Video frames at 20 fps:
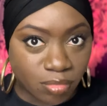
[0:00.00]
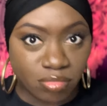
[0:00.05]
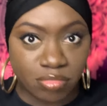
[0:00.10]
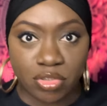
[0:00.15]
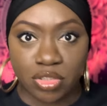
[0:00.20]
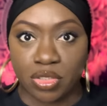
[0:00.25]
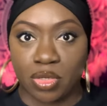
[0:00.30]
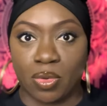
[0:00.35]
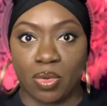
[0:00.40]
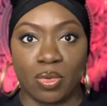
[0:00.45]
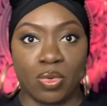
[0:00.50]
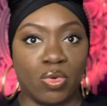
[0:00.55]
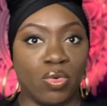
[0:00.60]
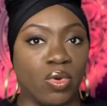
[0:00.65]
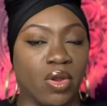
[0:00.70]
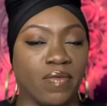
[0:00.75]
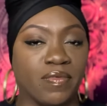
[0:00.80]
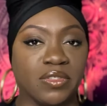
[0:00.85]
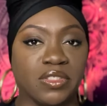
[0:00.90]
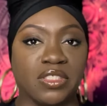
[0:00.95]
So
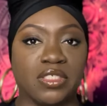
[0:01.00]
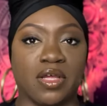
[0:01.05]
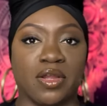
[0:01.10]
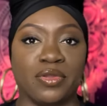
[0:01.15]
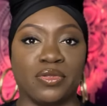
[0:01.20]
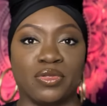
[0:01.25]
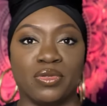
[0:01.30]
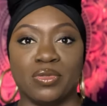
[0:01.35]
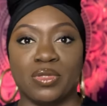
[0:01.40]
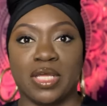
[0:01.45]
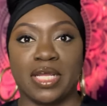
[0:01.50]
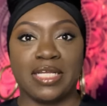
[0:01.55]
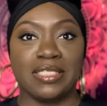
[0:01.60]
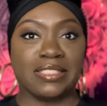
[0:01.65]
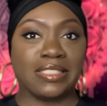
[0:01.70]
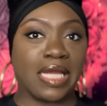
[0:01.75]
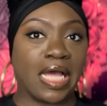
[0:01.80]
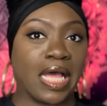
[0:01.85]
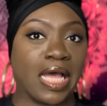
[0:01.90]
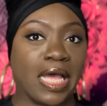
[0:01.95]
whoever's telling you that
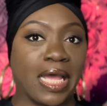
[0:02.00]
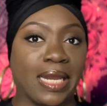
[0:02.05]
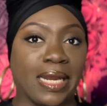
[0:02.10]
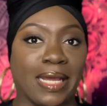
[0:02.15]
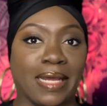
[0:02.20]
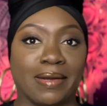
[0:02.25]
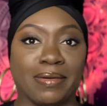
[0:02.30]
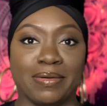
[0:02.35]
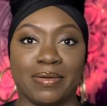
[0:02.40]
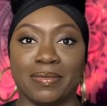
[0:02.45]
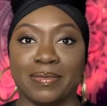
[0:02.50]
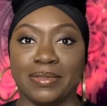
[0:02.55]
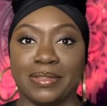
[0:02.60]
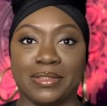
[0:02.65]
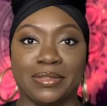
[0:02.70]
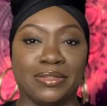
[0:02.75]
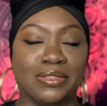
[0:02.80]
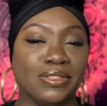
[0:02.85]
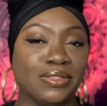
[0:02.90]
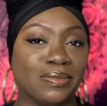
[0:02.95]
it's not, I don't know what
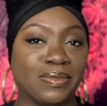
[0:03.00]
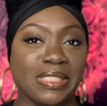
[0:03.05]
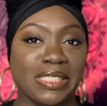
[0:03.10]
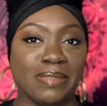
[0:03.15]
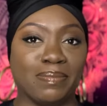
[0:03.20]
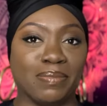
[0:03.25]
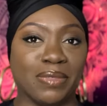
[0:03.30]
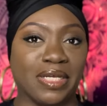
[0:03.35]
they're doing,